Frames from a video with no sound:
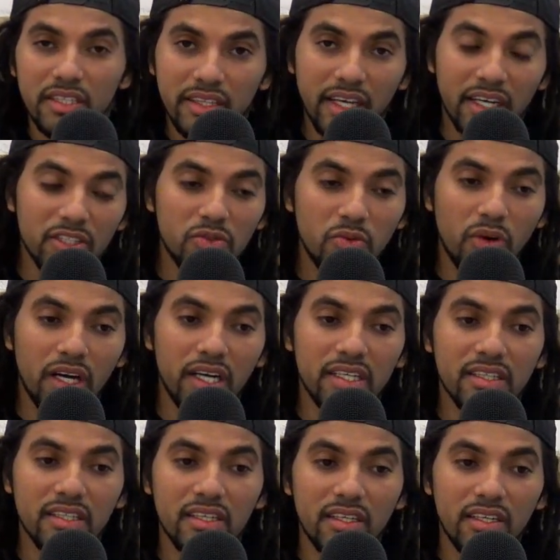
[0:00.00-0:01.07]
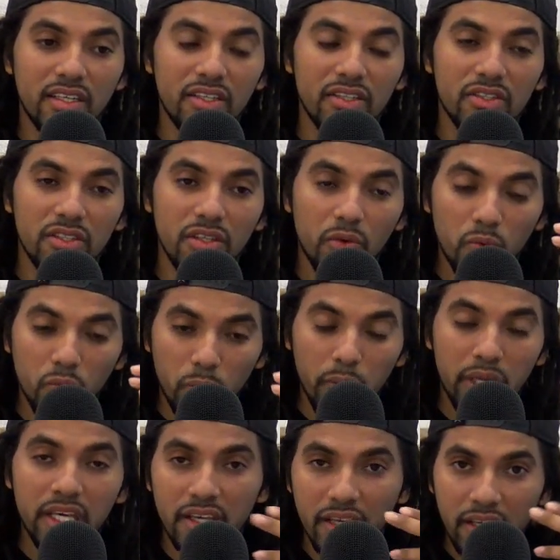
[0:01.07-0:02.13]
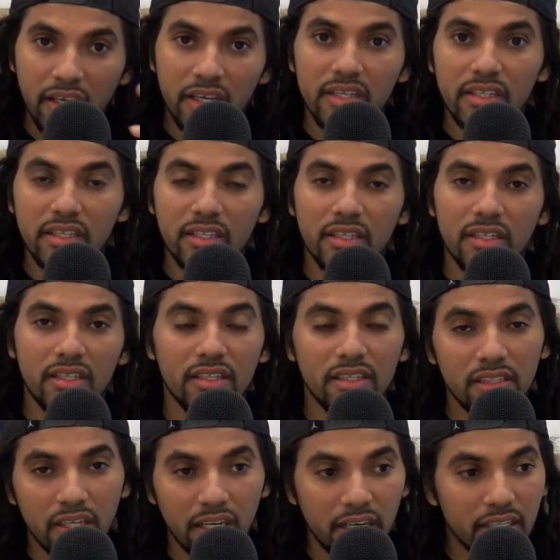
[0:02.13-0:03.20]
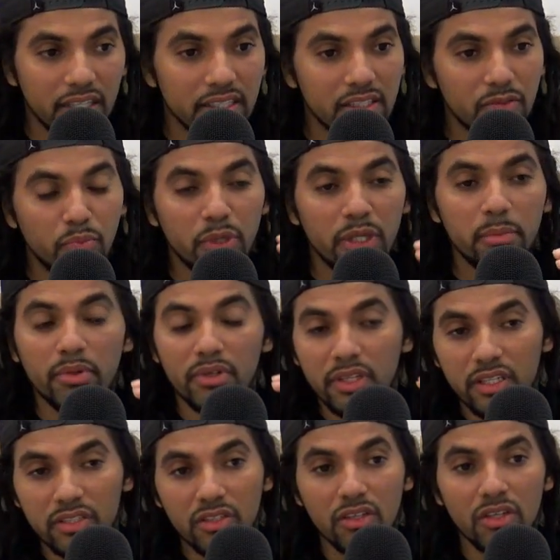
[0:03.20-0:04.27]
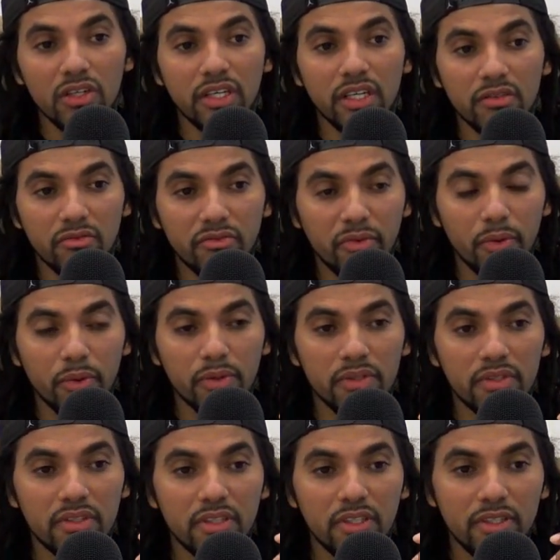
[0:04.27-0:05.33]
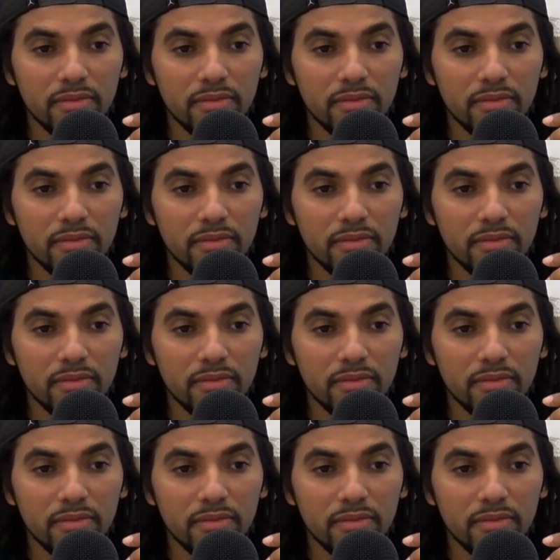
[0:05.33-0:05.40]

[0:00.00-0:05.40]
That's why we, as people that's looking for